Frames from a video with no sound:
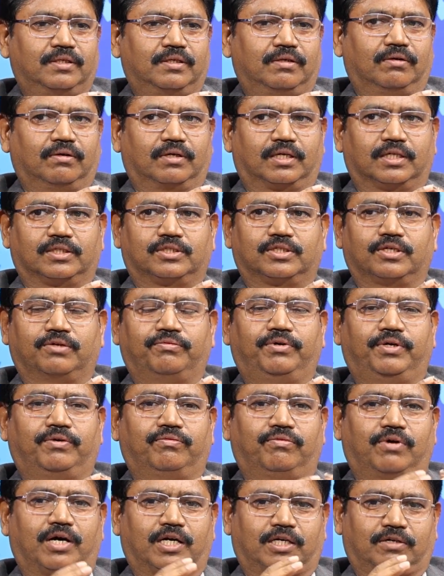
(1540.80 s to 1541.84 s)
Okay, so we
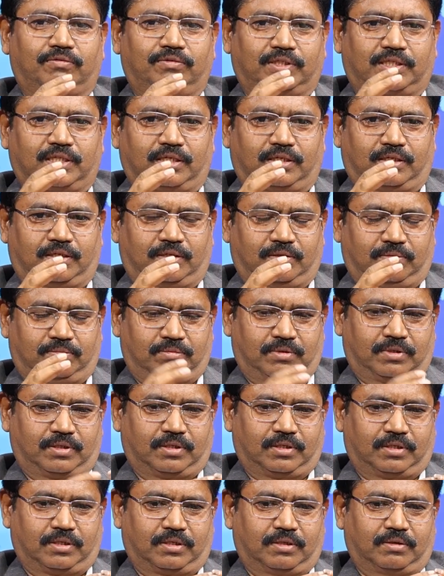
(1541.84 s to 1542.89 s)
worked with
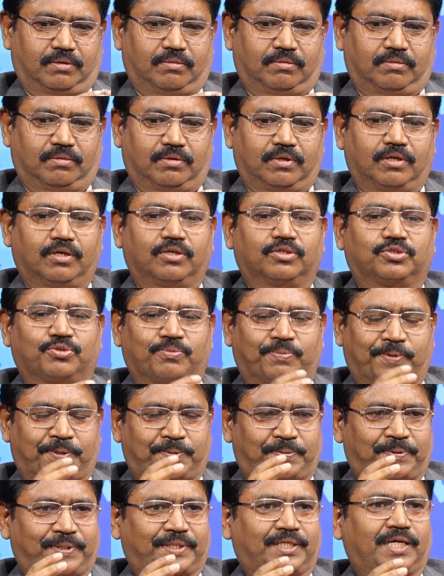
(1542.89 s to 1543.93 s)
super
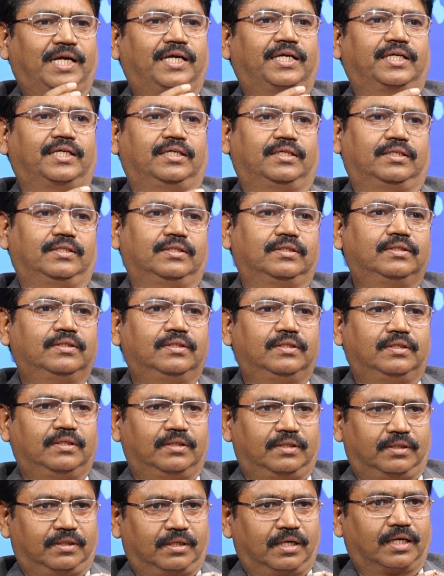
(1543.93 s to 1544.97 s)
specialty
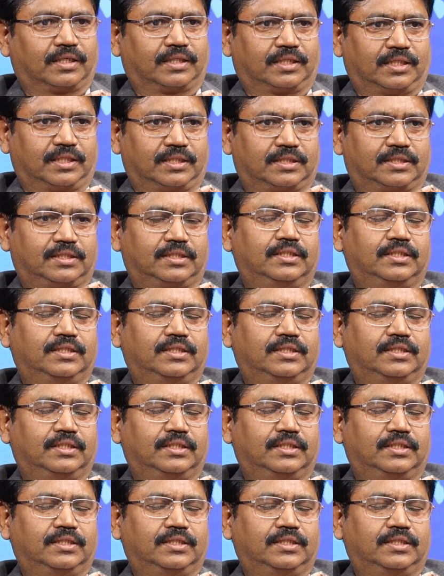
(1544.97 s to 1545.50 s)
doctors,